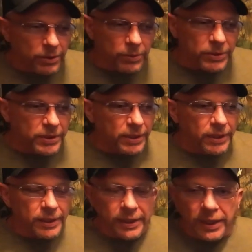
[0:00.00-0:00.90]
that were still
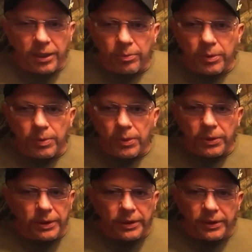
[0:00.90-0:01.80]
in camp
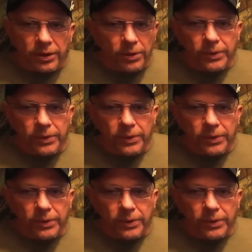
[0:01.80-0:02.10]
reported that no